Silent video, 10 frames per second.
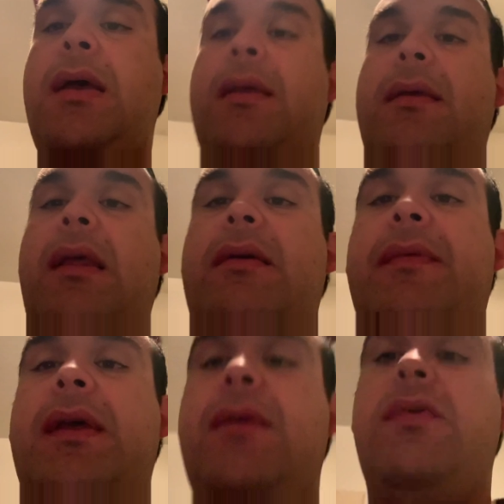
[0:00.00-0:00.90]
So that's what I'm
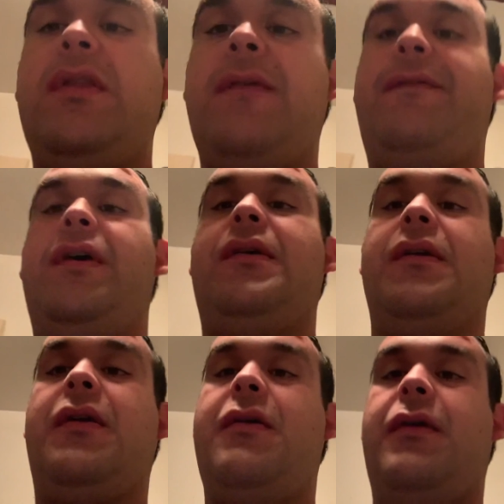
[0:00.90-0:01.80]
saying. What the fuck
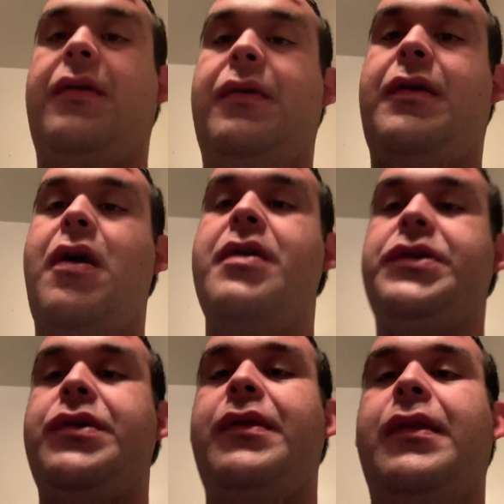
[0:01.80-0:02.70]
are car
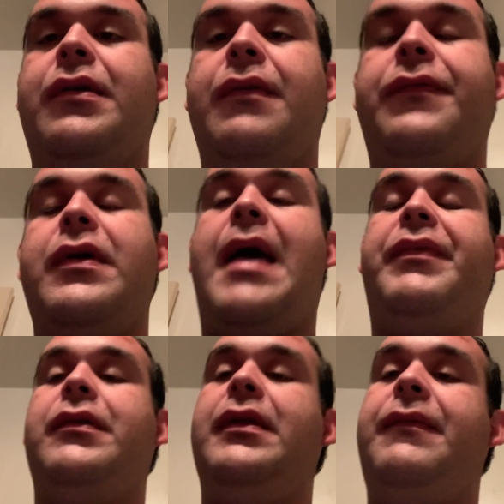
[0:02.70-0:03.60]
insurance is good for?
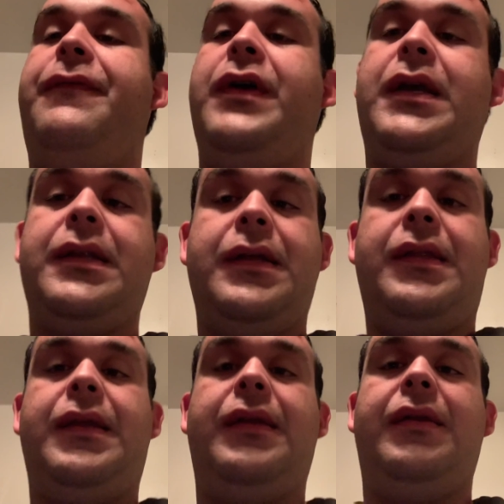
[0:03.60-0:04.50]
Absolutely fucking
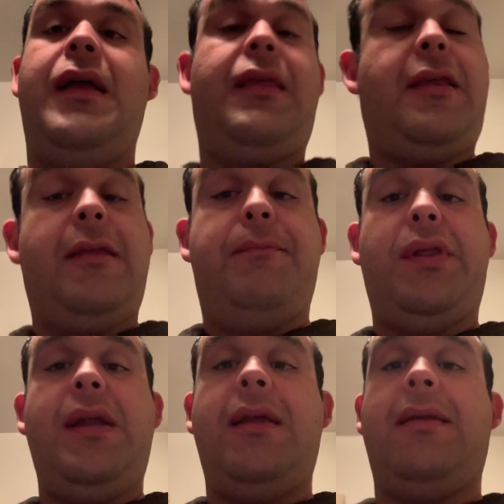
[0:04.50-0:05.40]
nothing. That's as
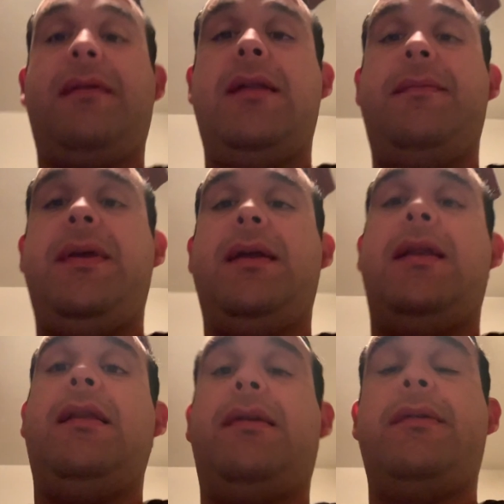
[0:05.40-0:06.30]
blunt as I'm gonna be,
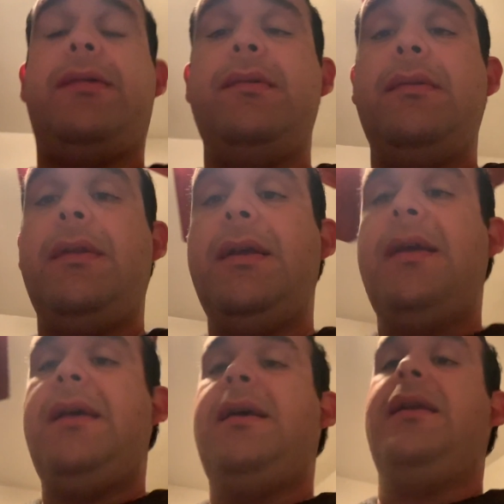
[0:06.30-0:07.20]
and it's the truth.
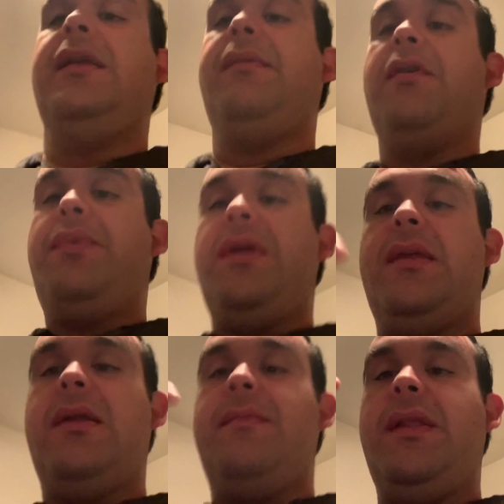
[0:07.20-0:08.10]
Leave your
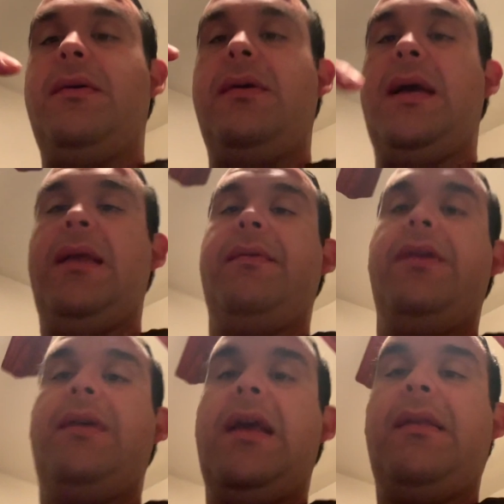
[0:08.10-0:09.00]
opinions down below, guys. What do
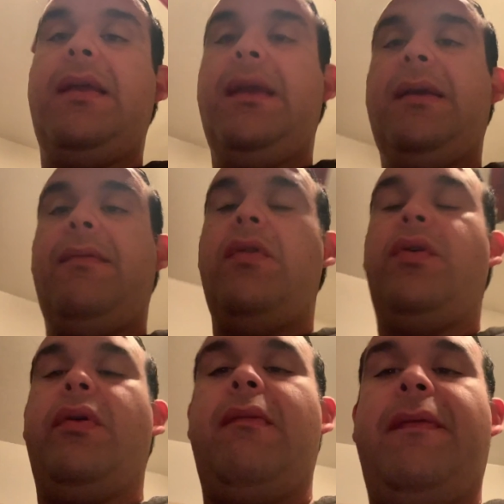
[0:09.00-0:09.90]
you guys think? If you
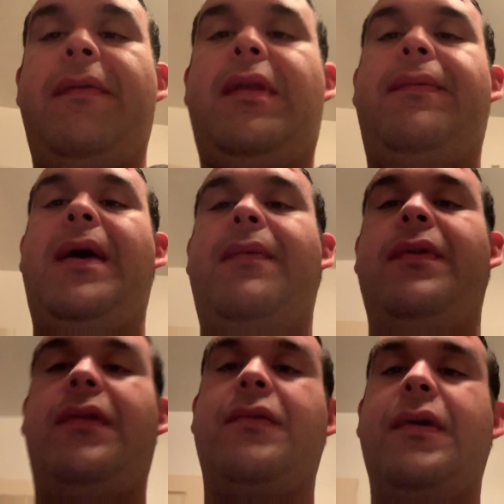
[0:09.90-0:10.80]
agree with 55
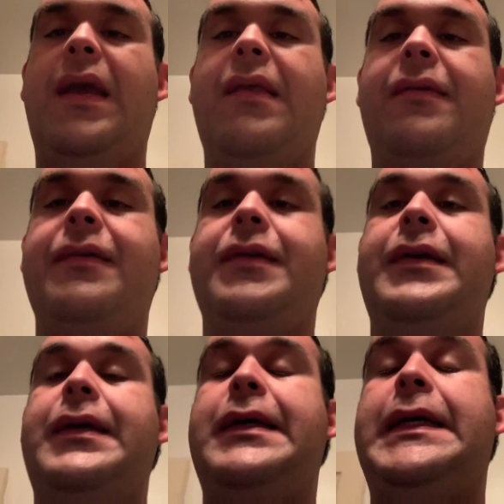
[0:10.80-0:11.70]
underscore gasser,
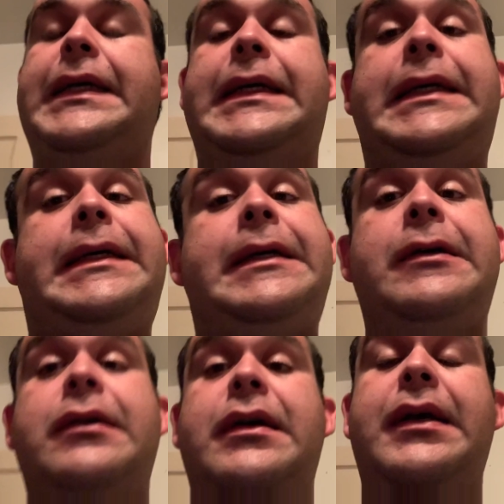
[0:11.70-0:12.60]

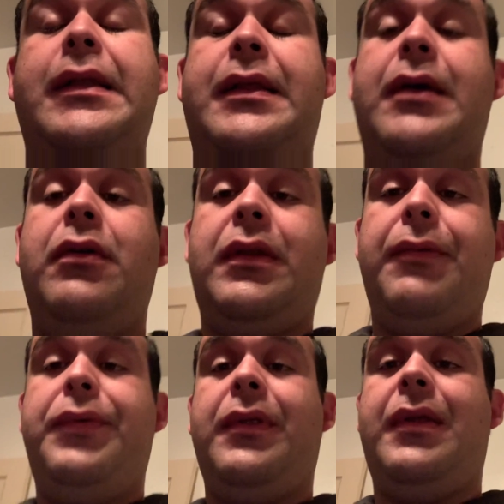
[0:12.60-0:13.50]
it's a whole
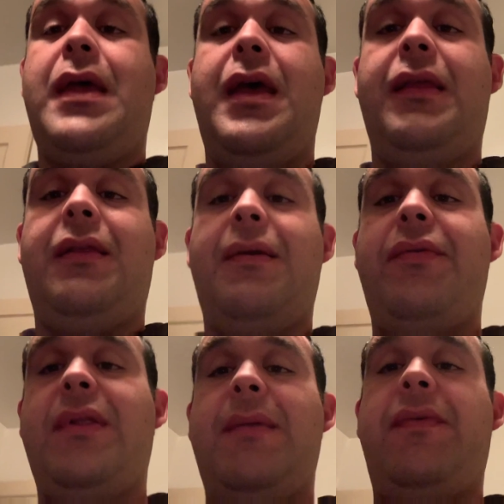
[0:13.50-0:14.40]
different, it's a
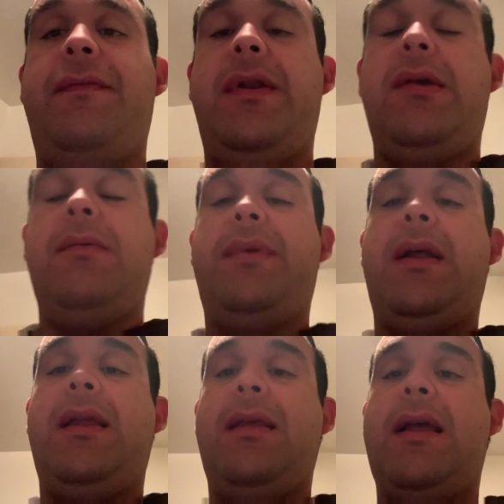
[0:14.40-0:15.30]
different type of video, but
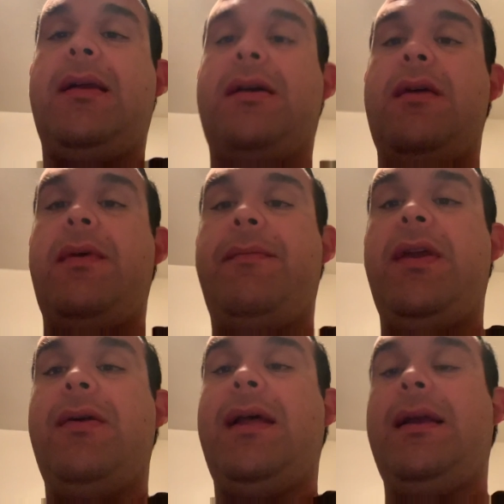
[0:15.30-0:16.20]
I just had to come up
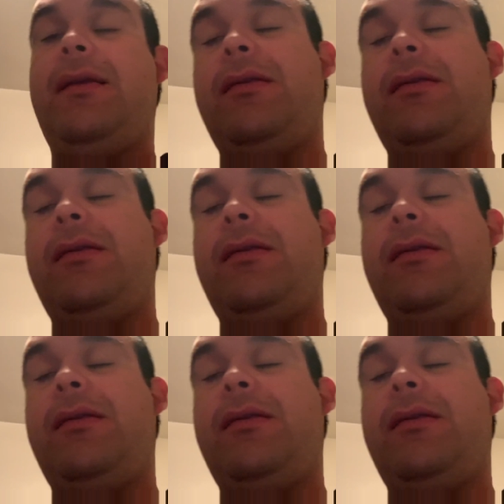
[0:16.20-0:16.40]
here, like you